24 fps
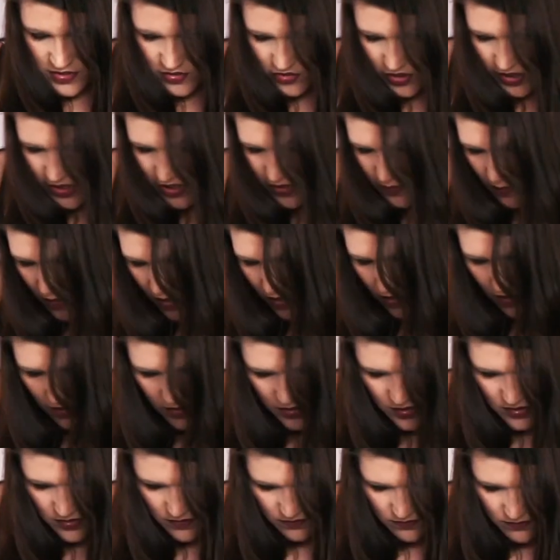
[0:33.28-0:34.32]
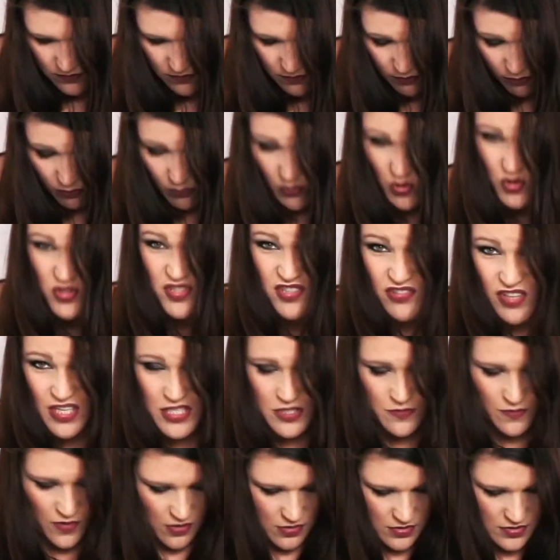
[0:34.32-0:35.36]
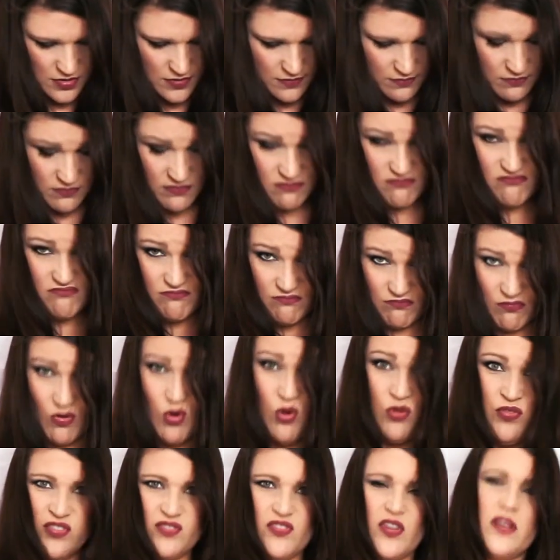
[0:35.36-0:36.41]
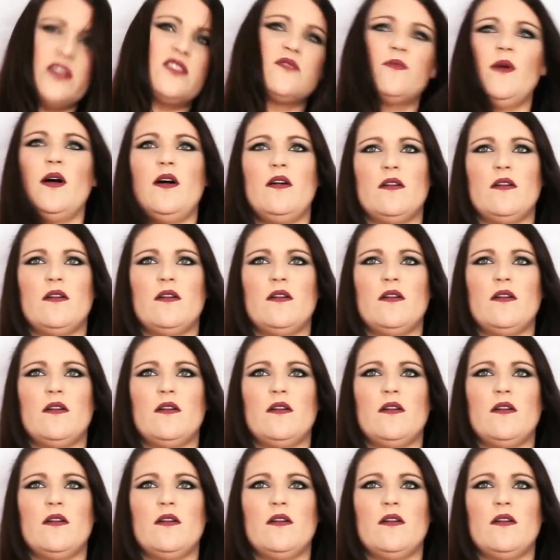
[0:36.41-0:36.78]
Stretch marks. More stretch marks. More stretch